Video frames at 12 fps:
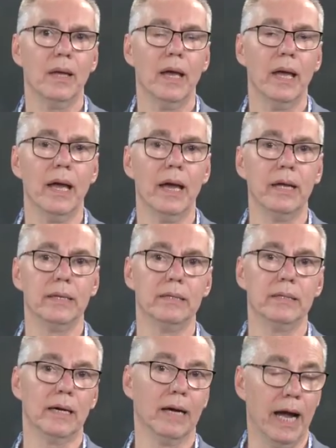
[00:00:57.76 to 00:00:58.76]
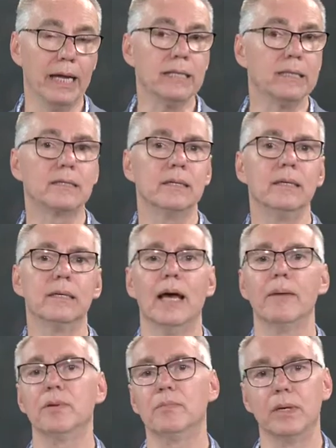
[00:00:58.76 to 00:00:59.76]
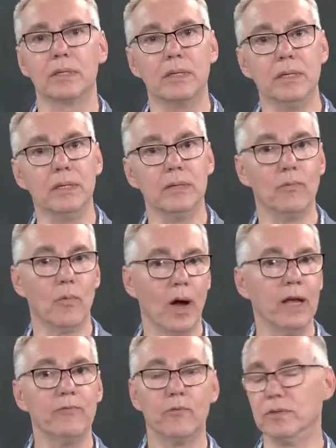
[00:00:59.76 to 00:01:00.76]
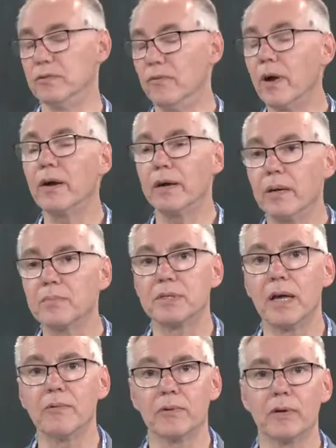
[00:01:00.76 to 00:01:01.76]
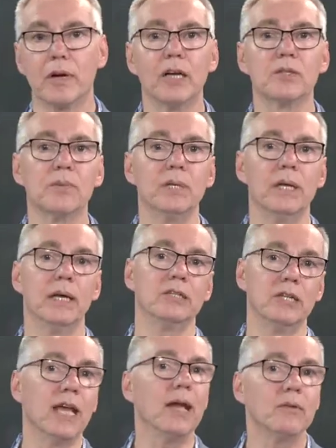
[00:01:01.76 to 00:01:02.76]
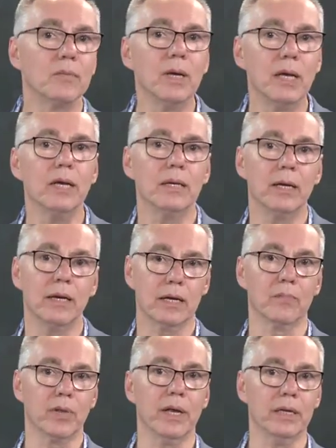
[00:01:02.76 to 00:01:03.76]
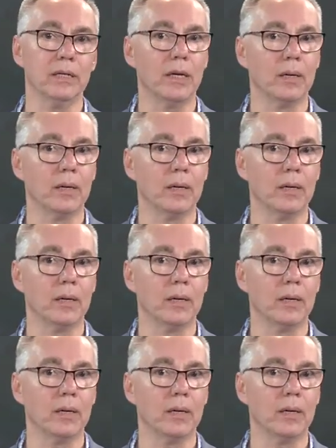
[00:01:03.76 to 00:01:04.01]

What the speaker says: And I didn't see it happen, but the wife was very upset with her husband, and she came to me and complained